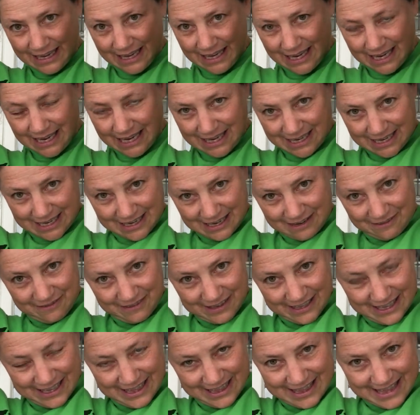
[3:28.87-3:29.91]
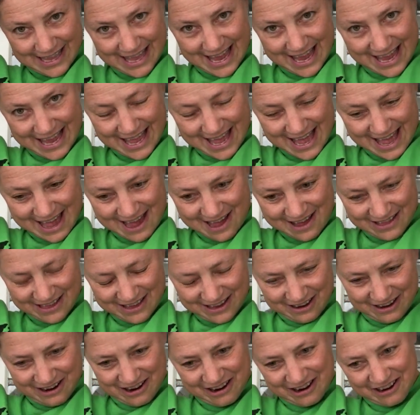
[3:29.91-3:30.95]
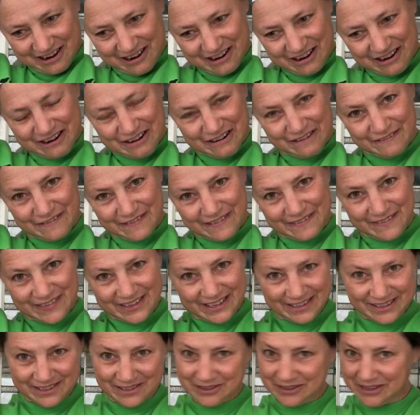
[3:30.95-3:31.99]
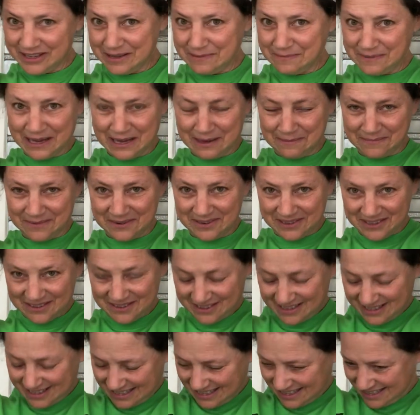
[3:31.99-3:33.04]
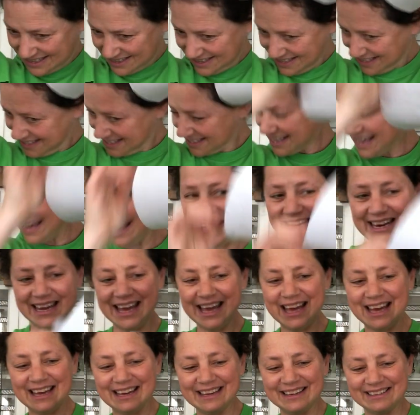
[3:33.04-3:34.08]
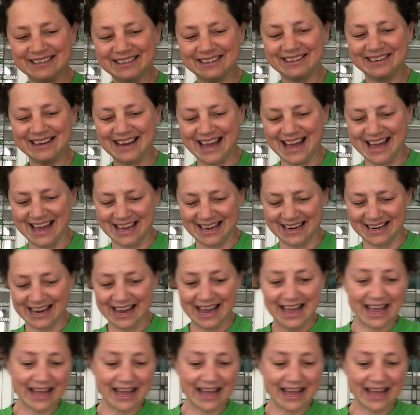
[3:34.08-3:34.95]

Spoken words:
And I really like how the curve of these toilet papers really, it just kind of hugs your head.